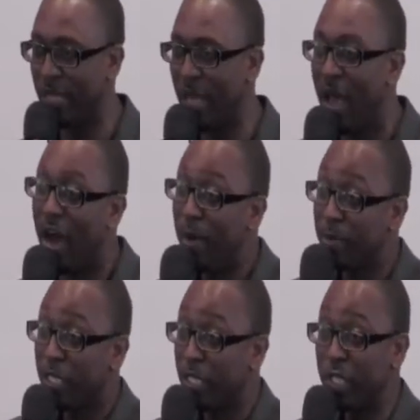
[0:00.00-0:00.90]
Up to
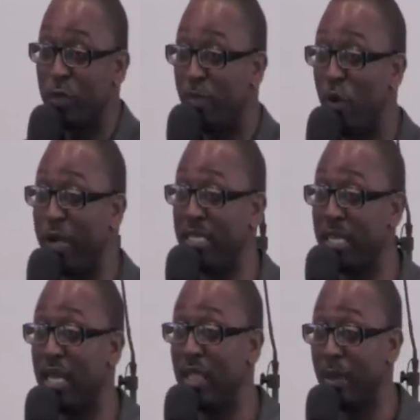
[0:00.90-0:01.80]
this point in
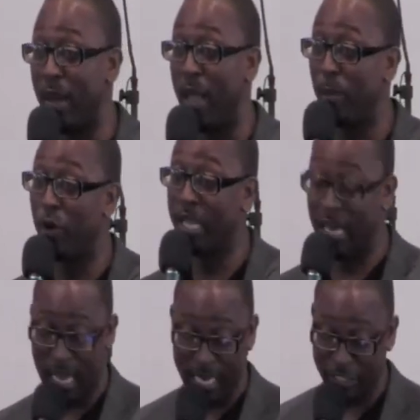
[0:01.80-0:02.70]
the Bible,
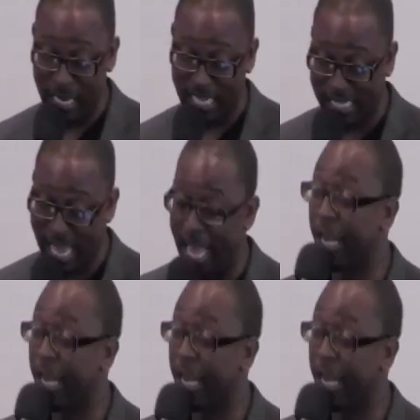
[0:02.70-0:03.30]
Elijah has had